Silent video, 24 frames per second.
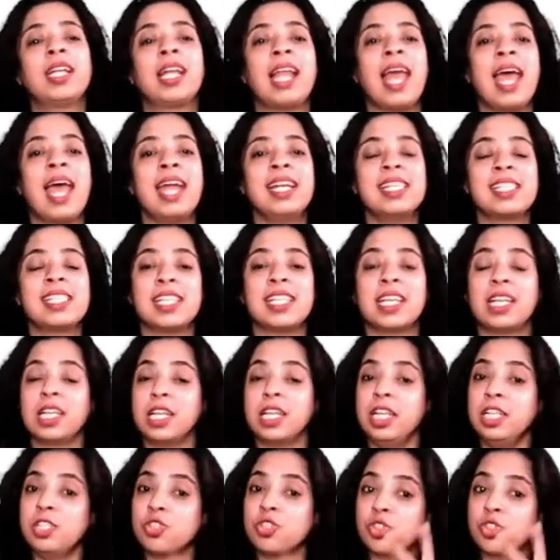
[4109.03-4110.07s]
gland
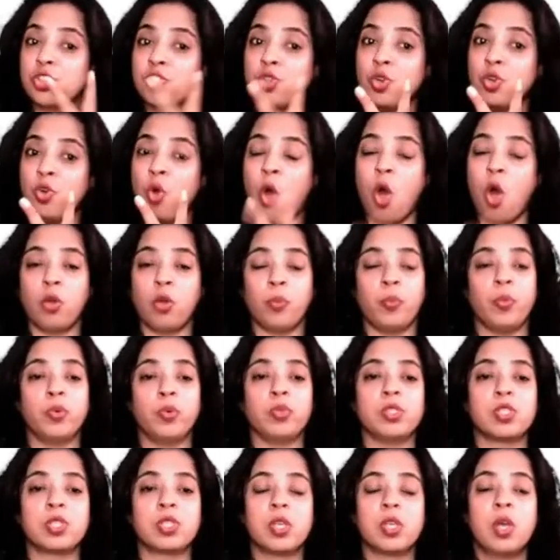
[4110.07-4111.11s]
secretes two
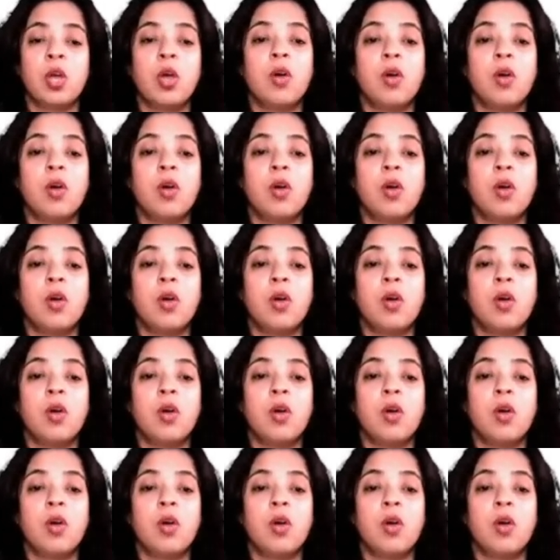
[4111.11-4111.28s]
hormones.